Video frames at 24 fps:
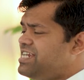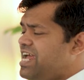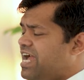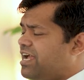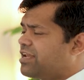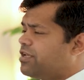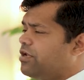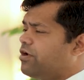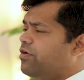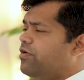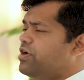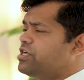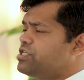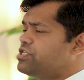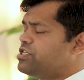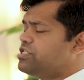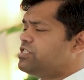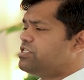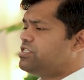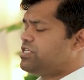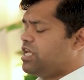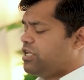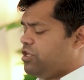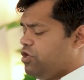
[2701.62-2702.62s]

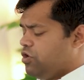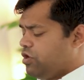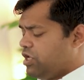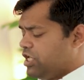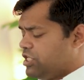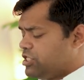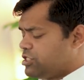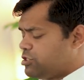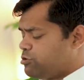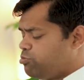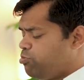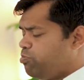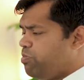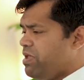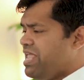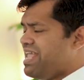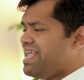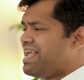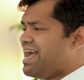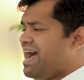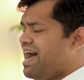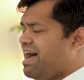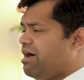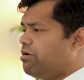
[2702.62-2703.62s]
declarations that you can
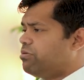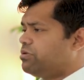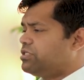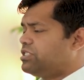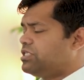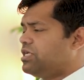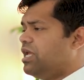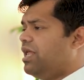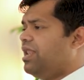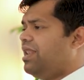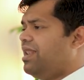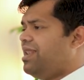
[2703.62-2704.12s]
speak out